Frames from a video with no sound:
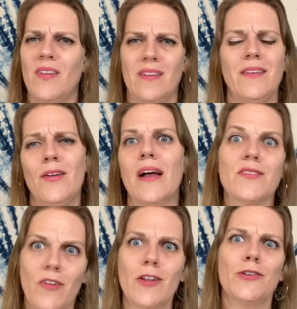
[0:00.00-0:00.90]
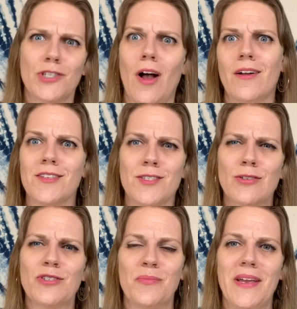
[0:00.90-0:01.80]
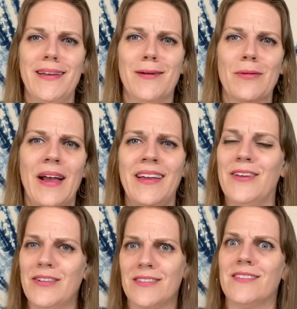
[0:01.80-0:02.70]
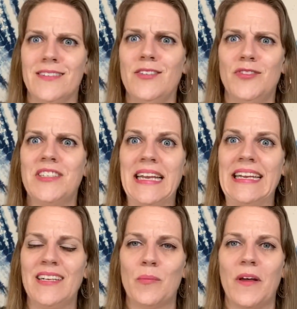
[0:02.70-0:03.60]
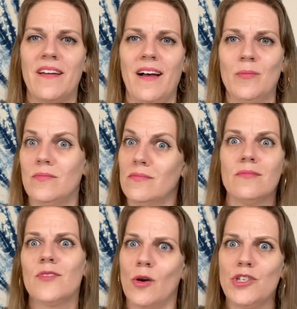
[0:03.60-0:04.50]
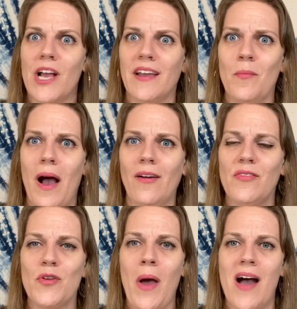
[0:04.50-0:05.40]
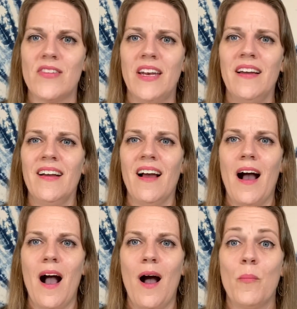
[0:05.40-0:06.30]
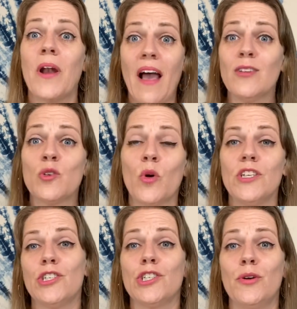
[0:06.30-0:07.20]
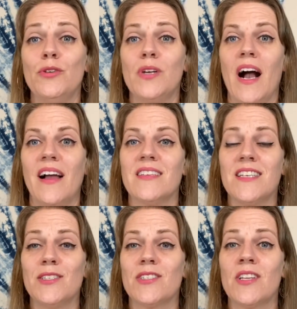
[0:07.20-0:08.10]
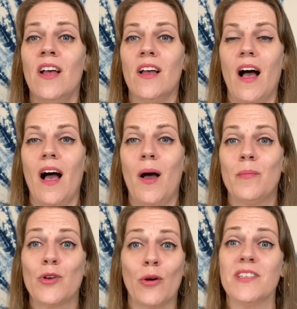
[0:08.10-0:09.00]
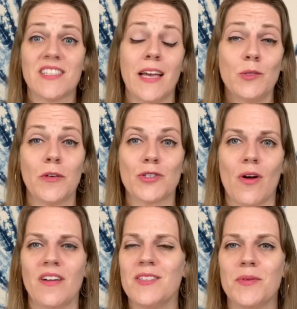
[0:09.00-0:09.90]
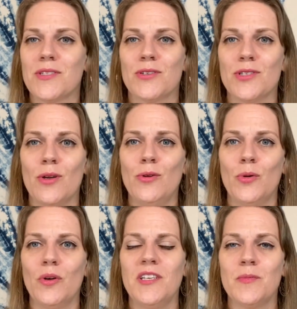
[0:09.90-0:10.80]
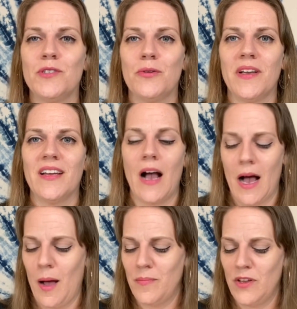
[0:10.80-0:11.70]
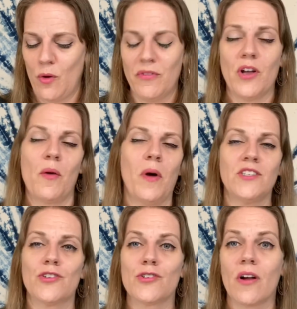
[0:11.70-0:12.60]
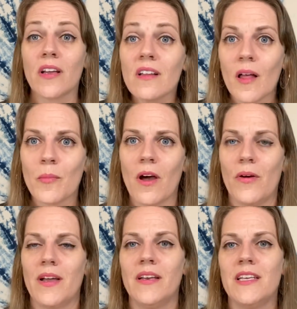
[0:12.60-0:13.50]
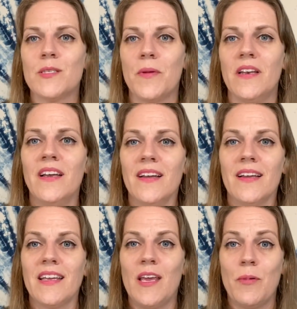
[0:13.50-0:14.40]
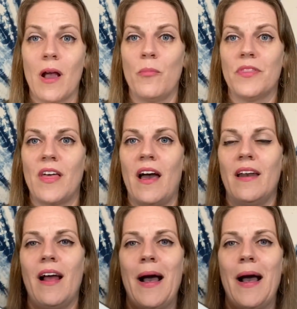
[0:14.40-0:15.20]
you guys follow Sean on social media, right? You've seen it, but go check him out if you haven't. But I also wanted to show you guys his current sketchbook drawings, because they're so cool. He's been doing, we've got the Monster Drawing Club going, and he's been keeping up with that.